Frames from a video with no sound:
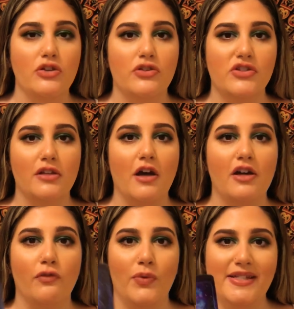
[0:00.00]
There's a lot
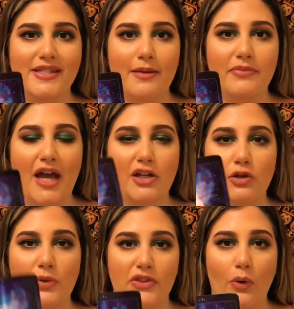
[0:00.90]
of wisdom that you're
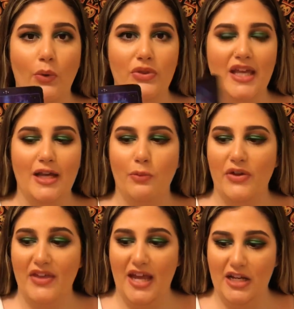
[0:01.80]
withholding
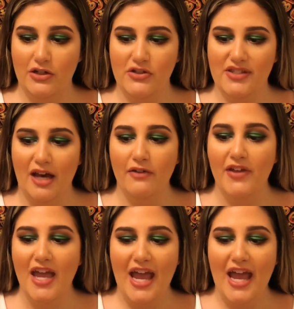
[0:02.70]
within yourself,